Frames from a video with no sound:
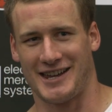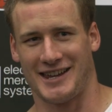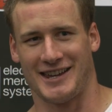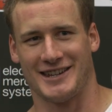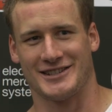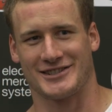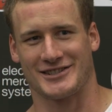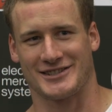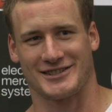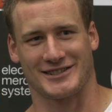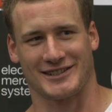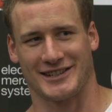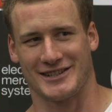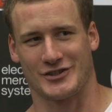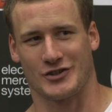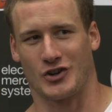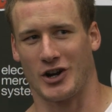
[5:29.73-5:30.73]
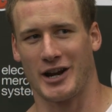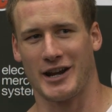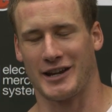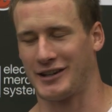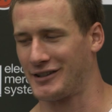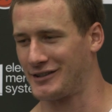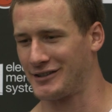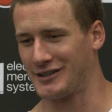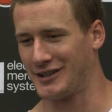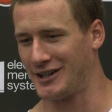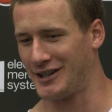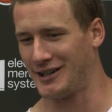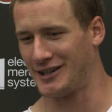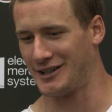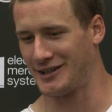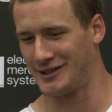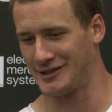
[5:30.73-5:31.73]
he's he's great.
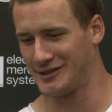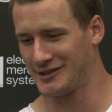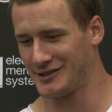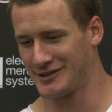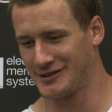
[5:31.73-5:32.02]
Uh,